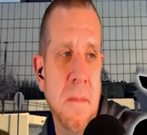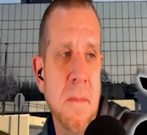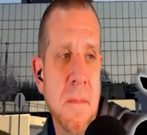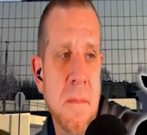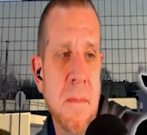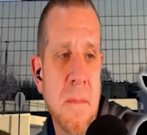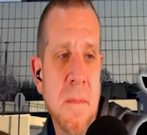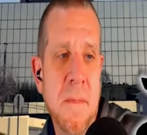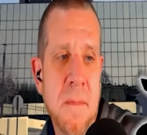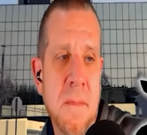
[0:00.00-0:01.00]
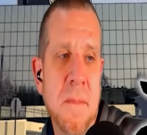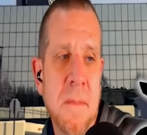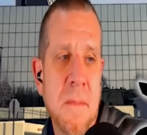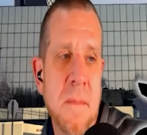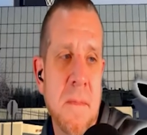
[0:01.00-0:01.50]

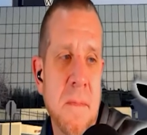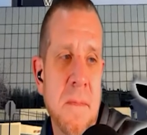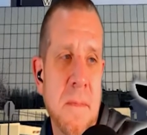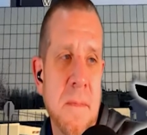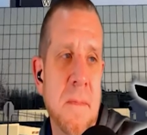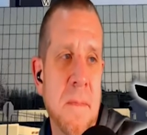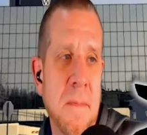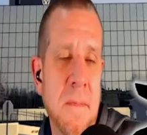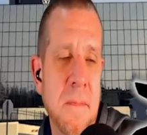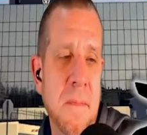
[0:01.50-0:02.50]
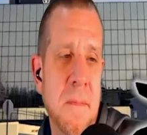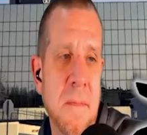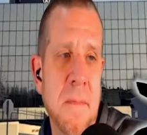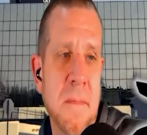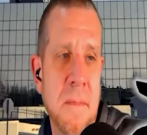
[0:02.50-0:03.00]

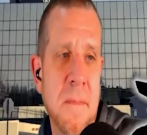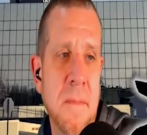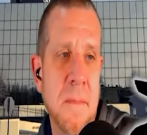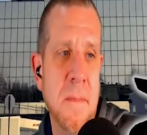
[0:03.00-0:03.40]
(silent)